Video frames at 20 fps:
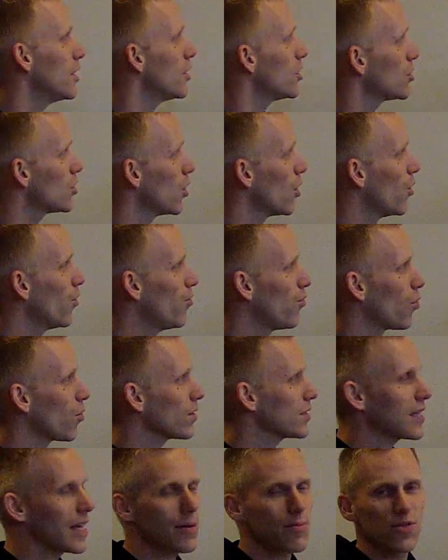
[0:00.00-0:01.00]
So 4
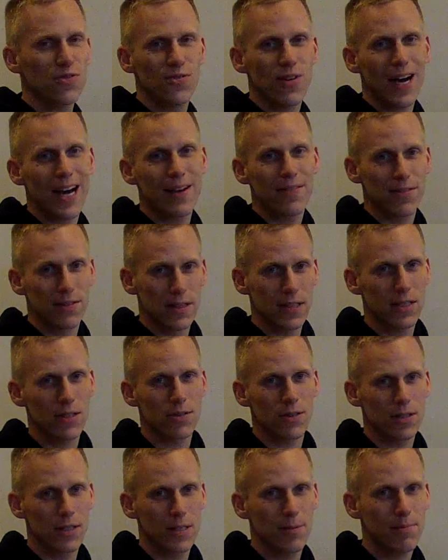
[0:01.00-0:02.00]
times 5
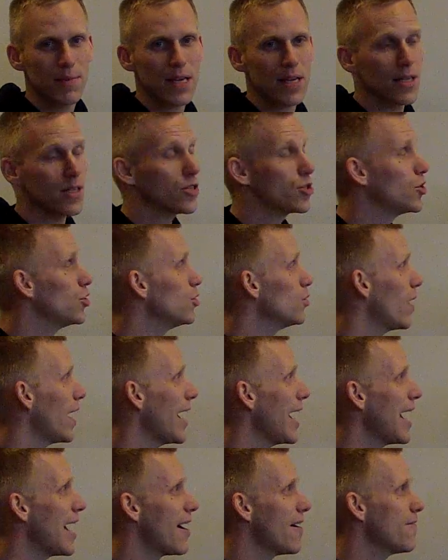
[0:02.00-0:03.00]
literally means you
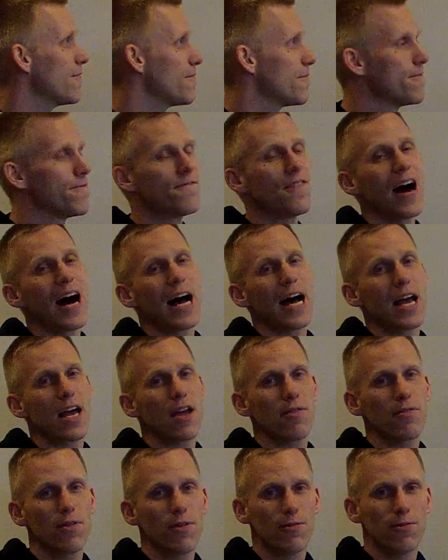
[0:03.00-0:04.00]
have
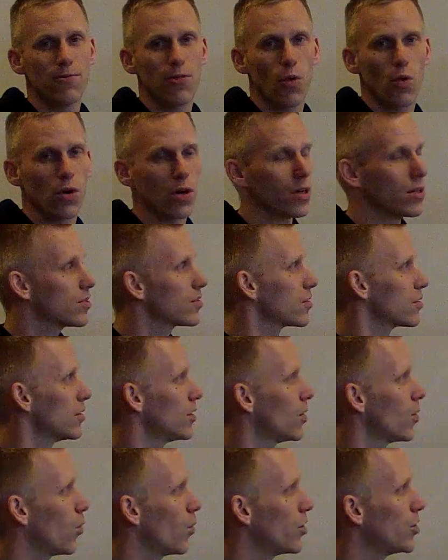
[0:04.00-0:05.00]
5 4s,
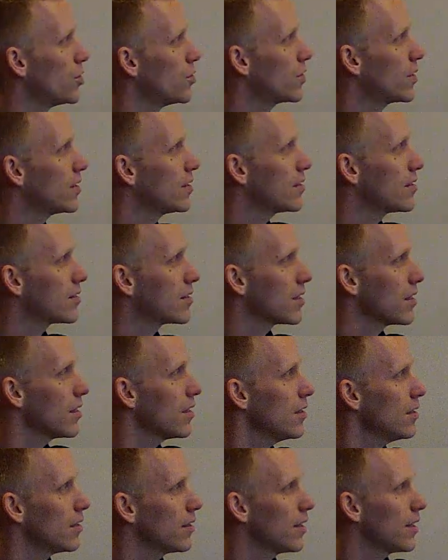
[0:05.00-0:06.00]
which you can
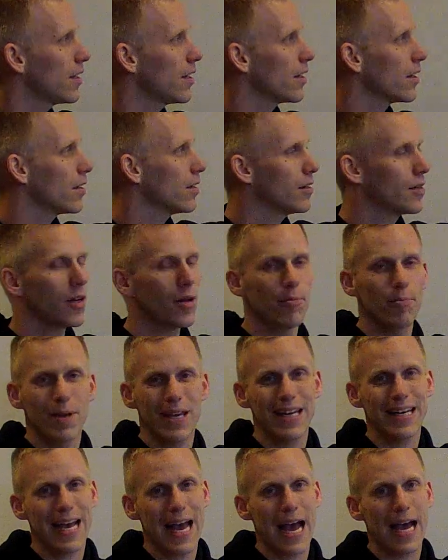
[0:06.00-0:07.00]
see here
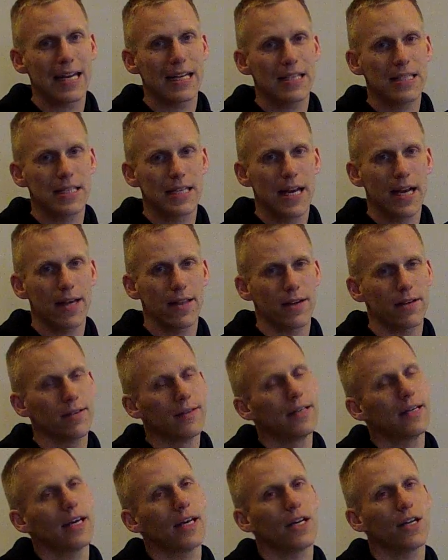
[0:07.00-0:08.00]
being added together.
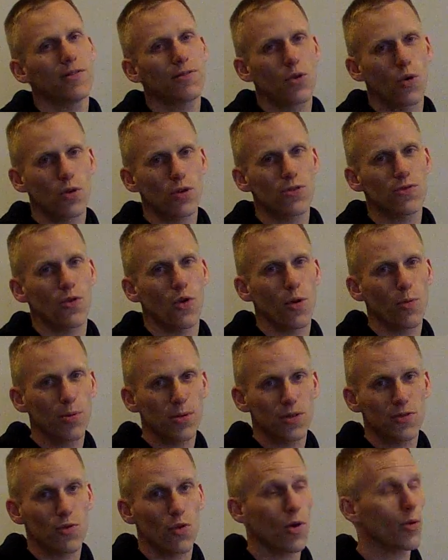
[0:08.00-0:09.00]
And of course, 4
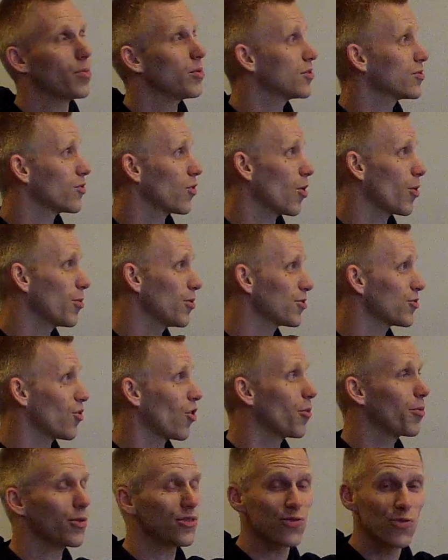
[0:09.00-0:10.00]
plus 4 plus 4 plus 4
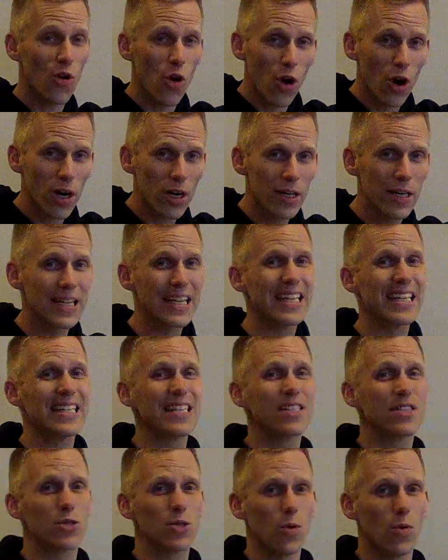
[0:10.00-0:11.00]
plus 4
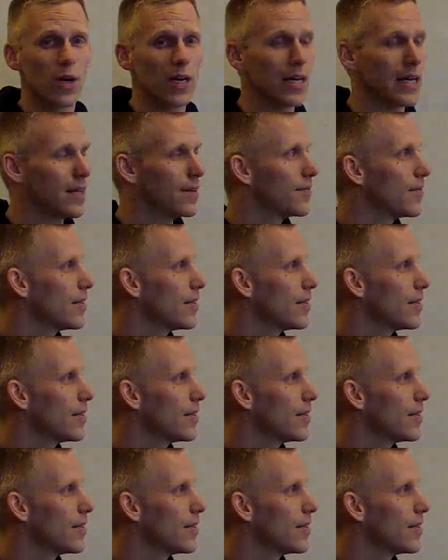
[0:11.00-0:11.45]
is 20.